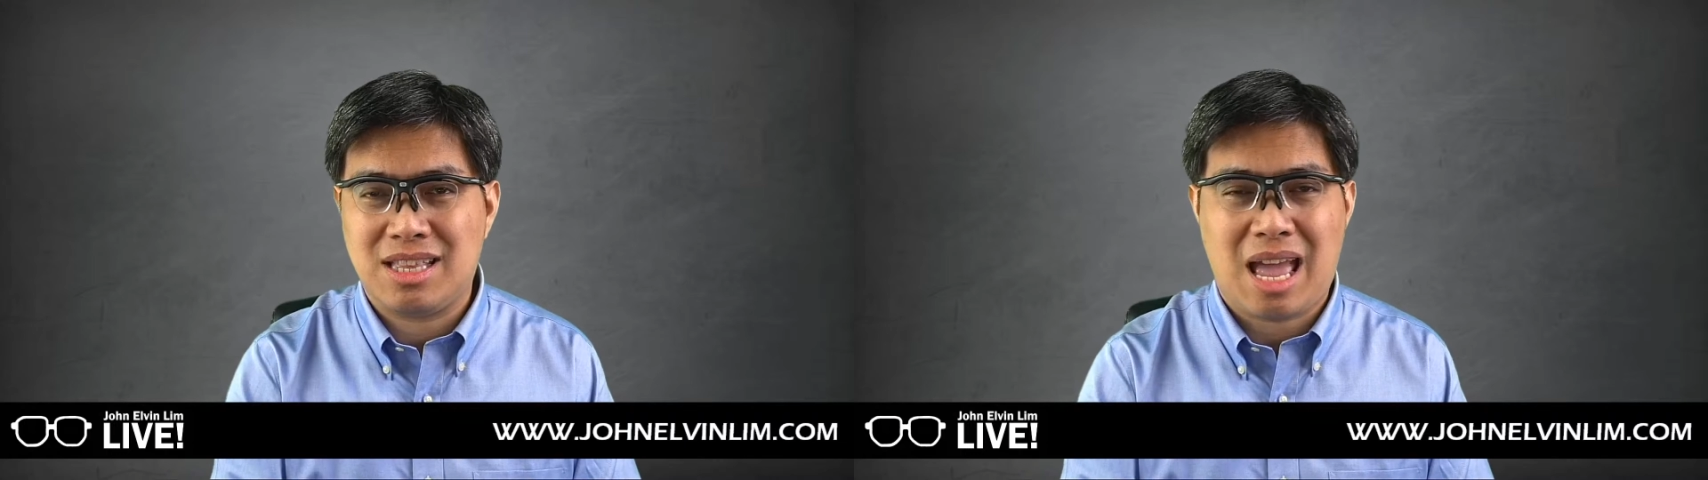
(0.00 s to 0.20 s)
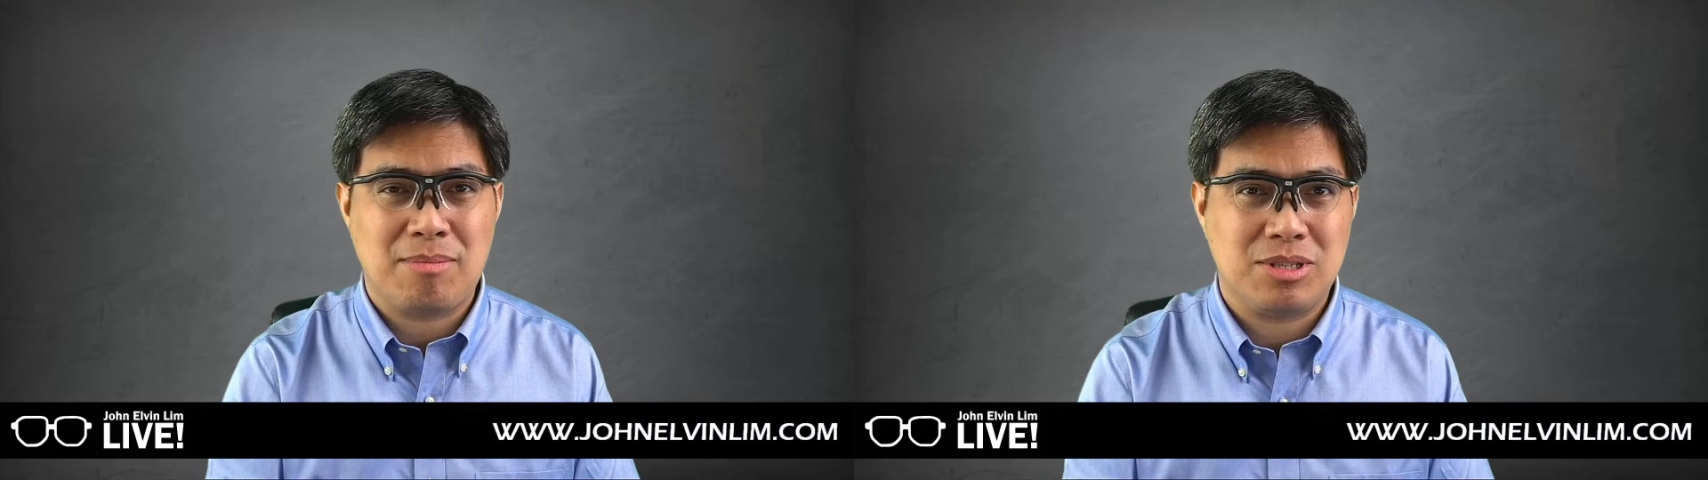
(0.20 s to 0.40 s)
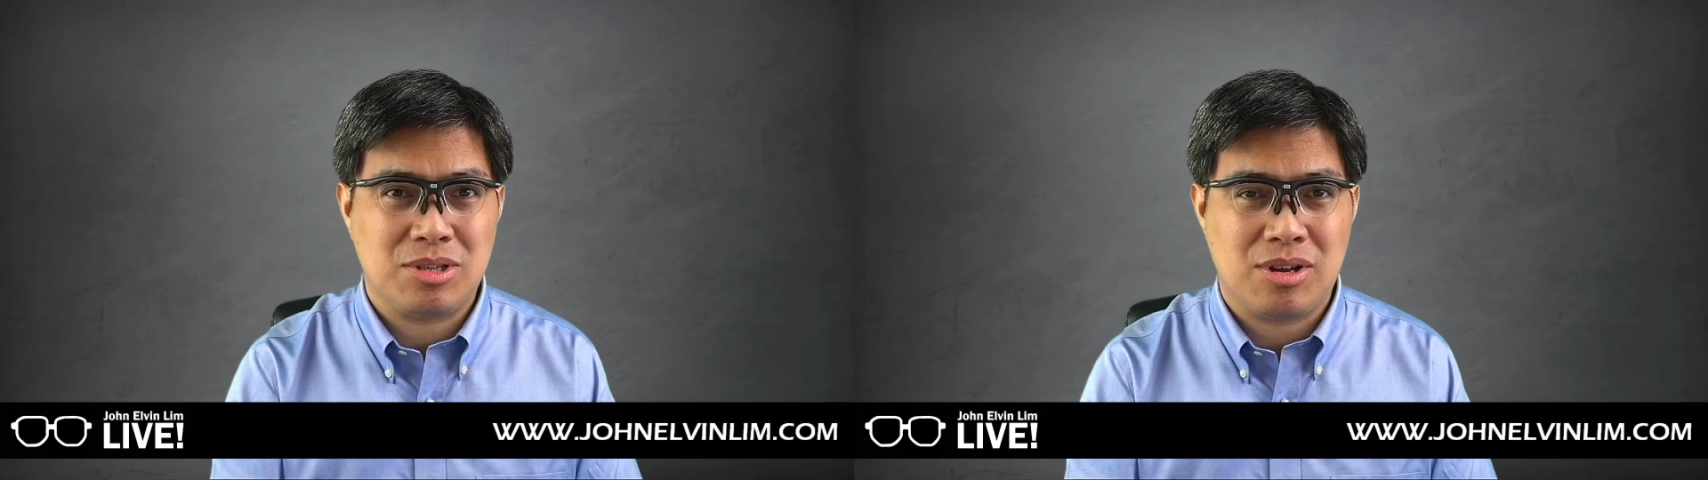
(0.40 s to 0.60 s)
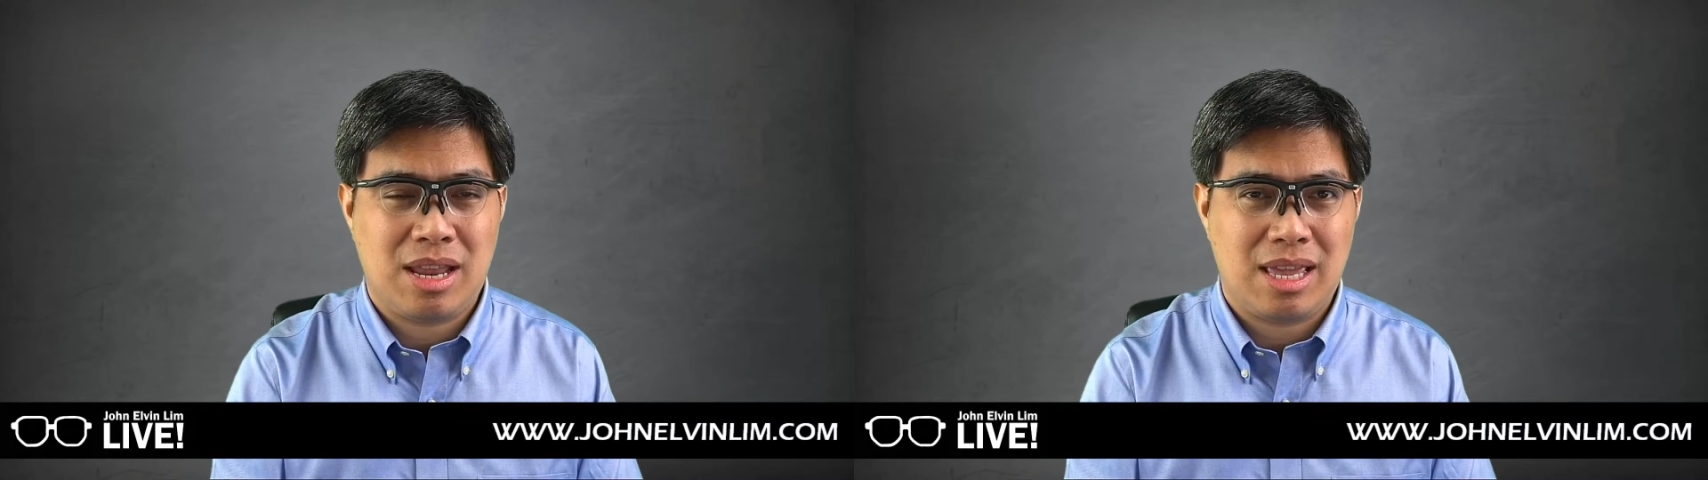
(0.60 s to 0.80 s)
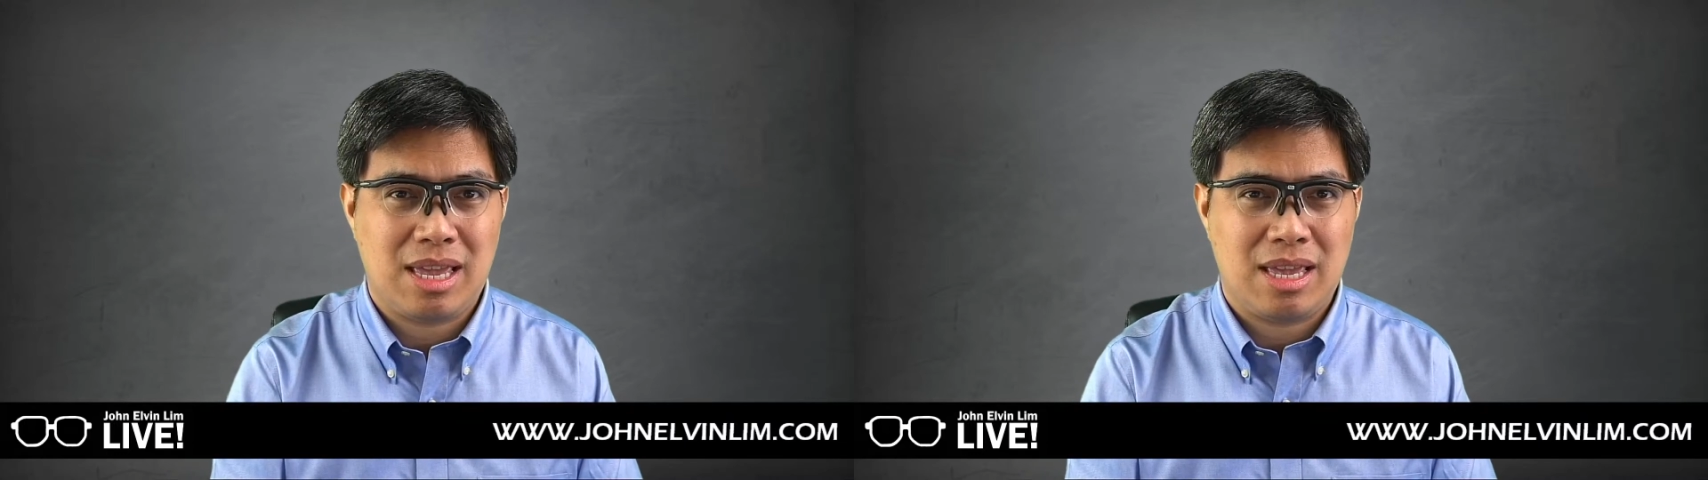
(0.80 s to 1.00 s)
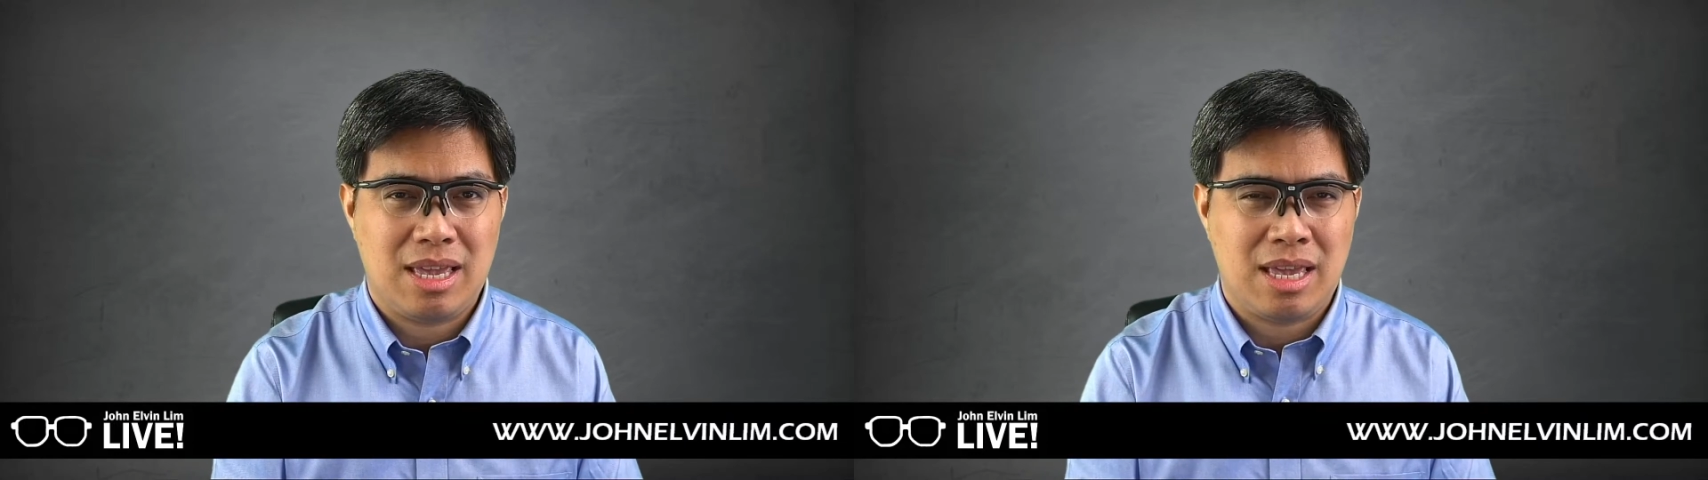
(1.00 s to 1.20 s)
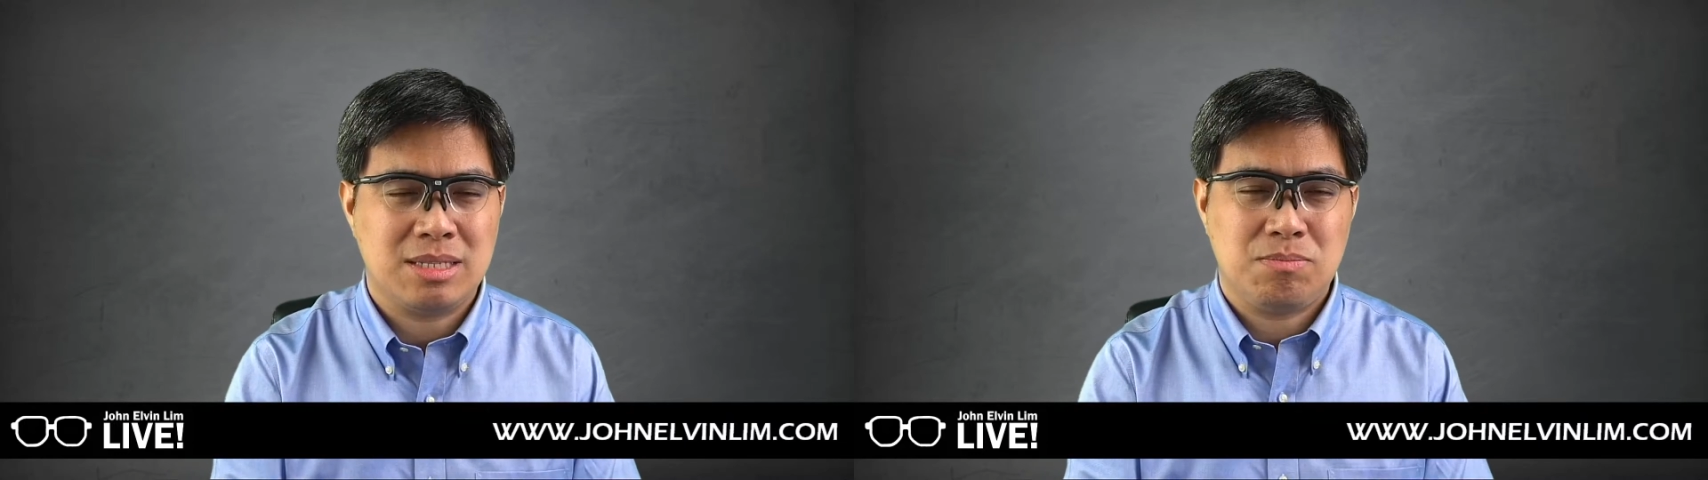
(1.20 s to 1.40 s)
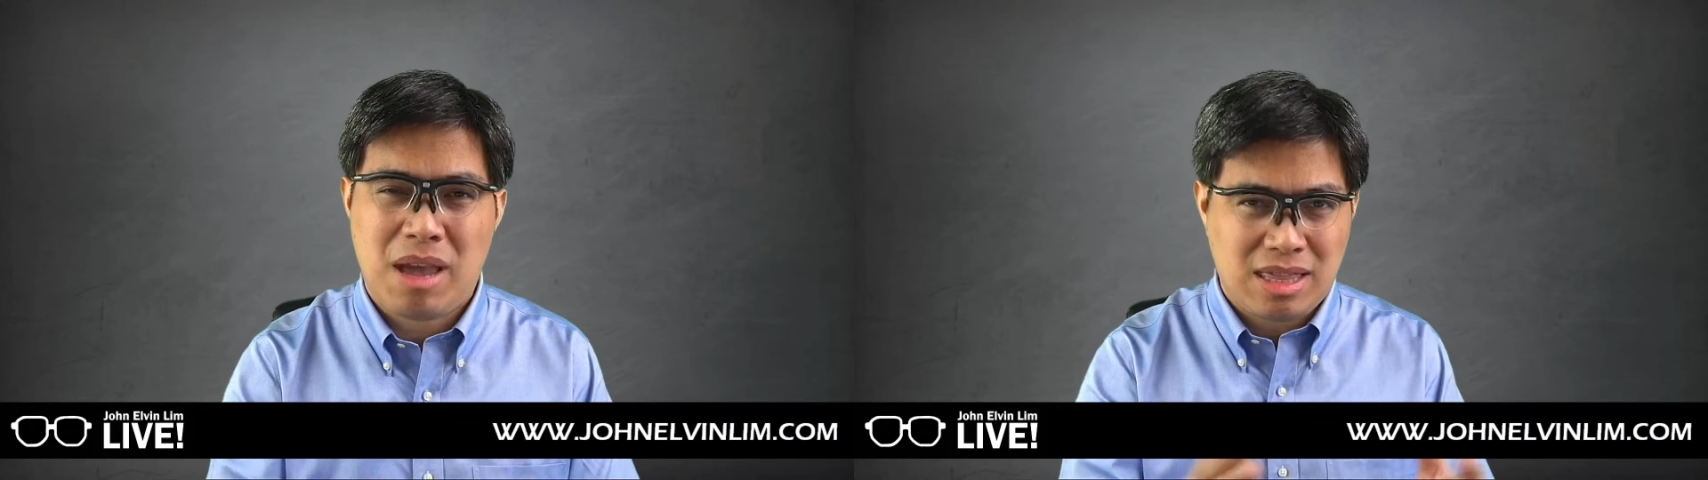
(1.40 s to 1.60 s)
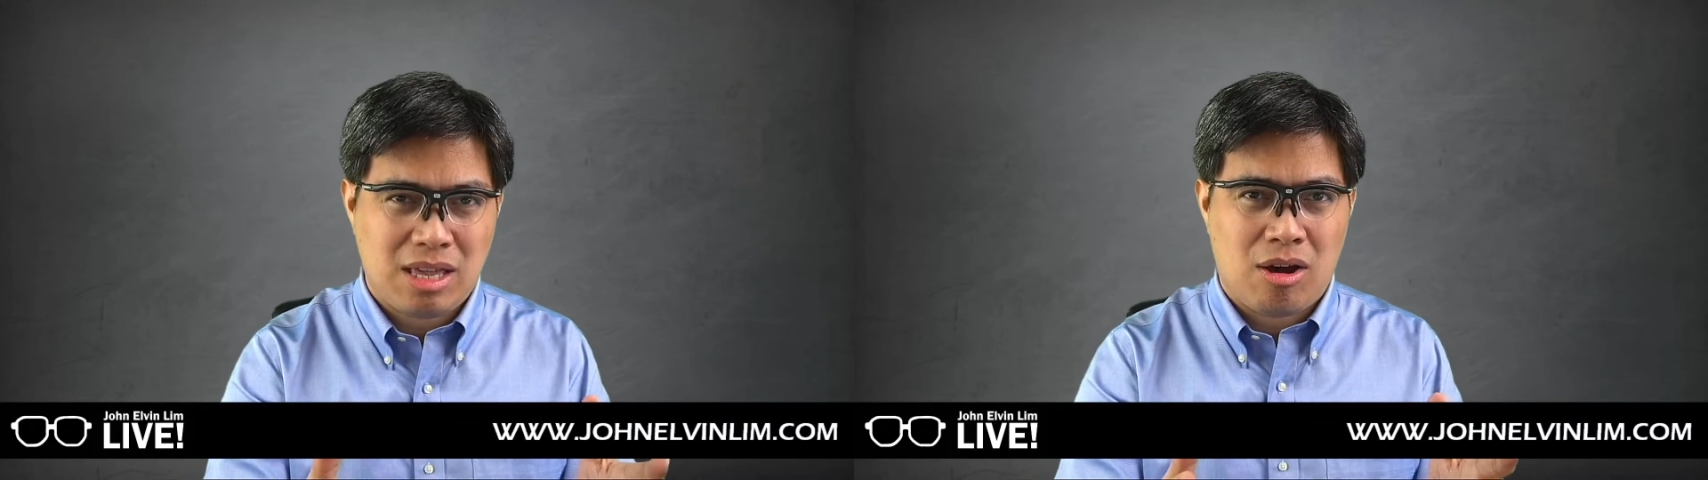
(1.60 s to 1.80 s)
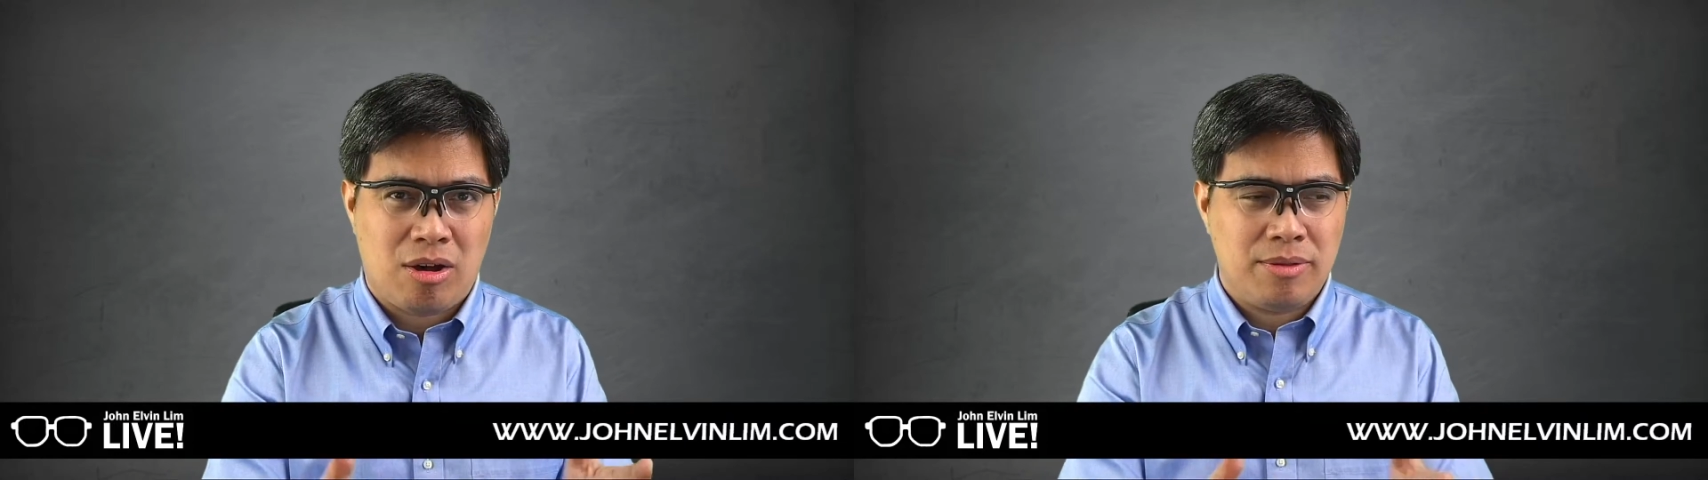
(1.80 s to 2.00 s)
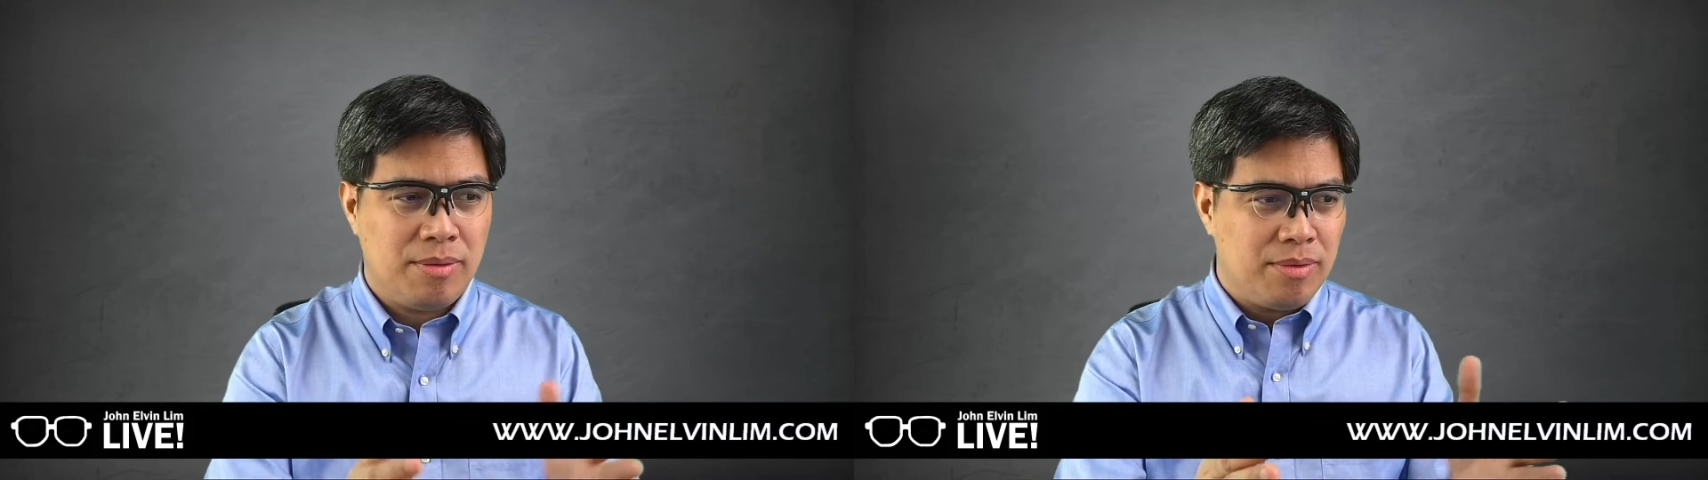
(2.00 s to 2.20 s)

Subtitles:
Amazon is betting on